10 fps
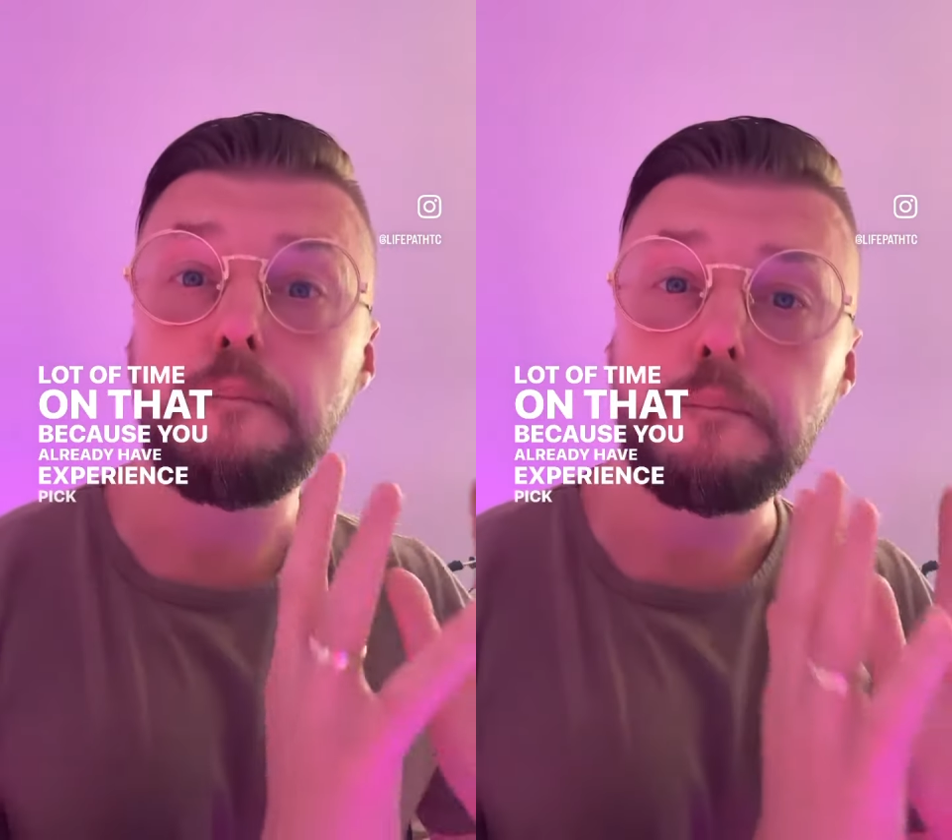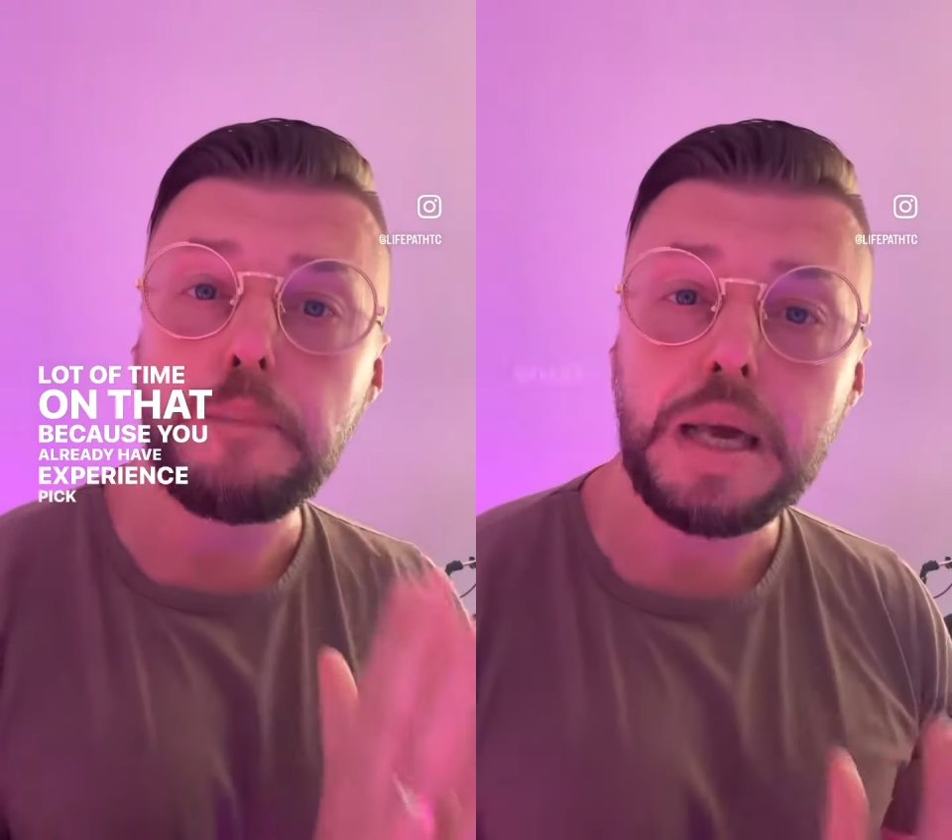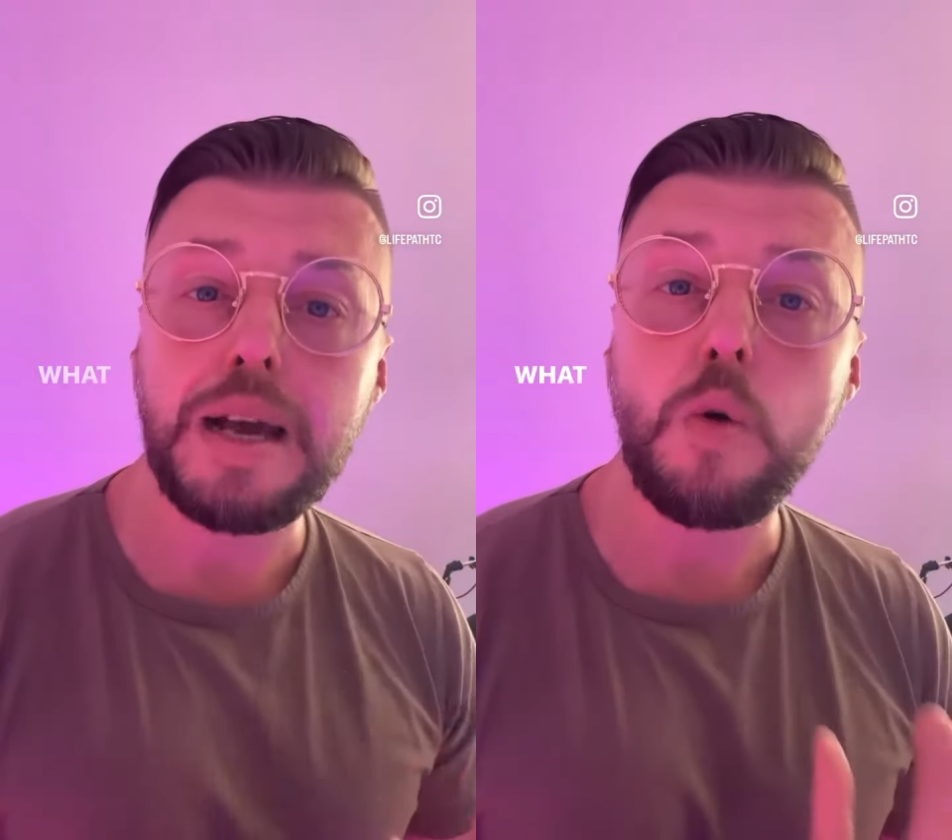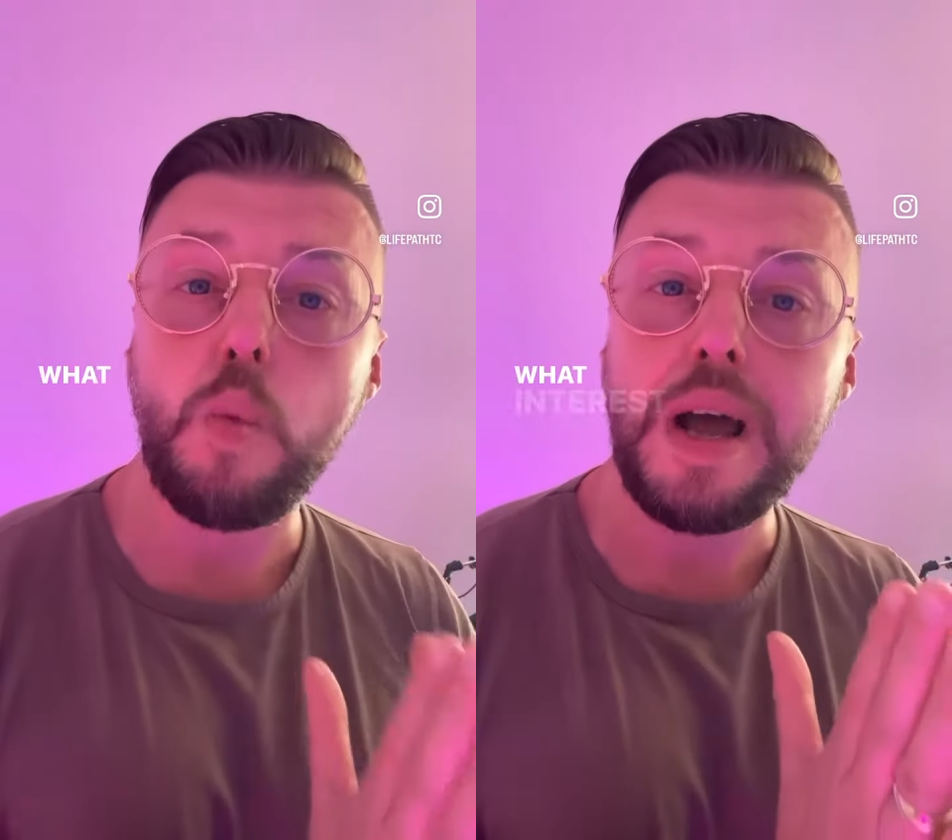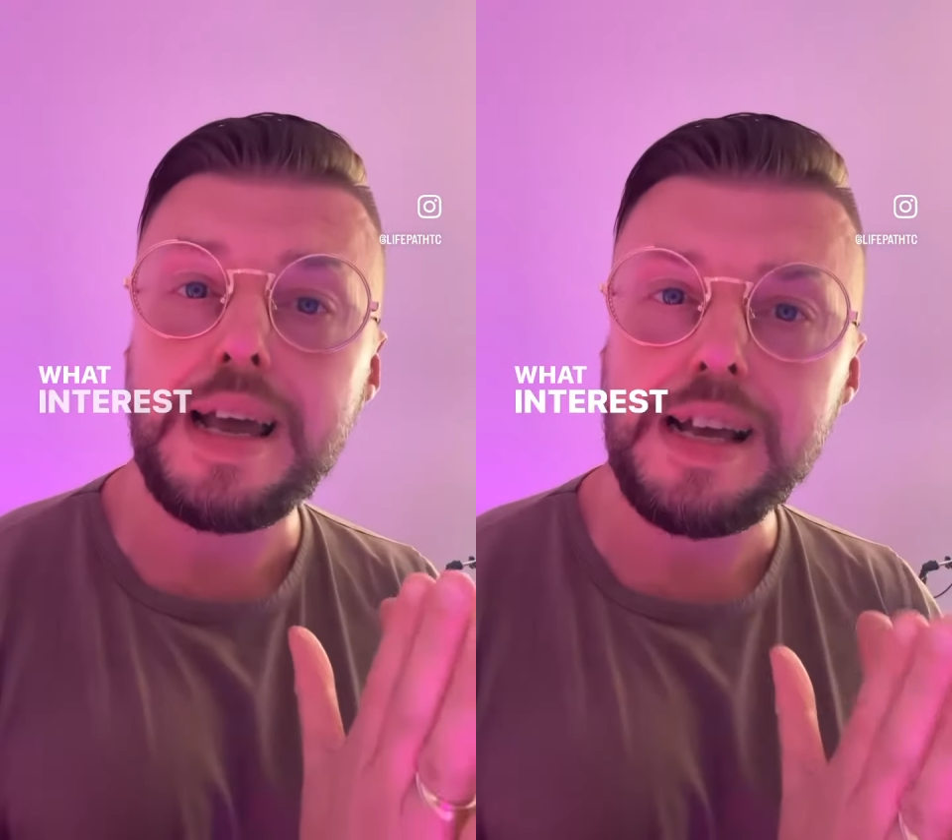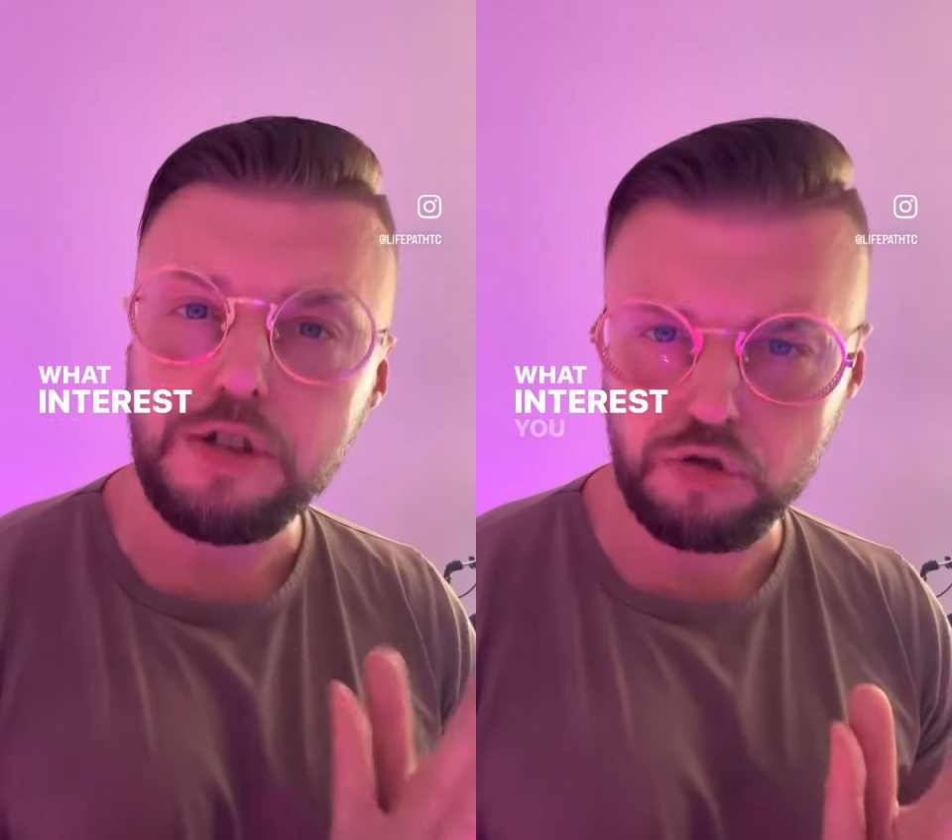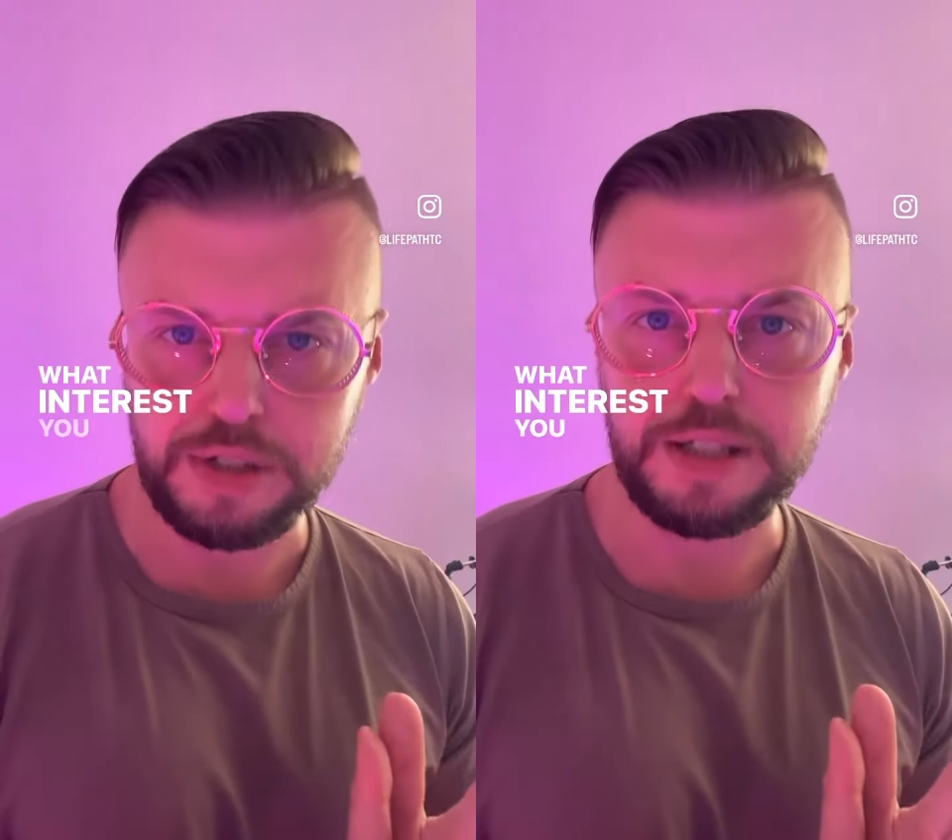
pick what interests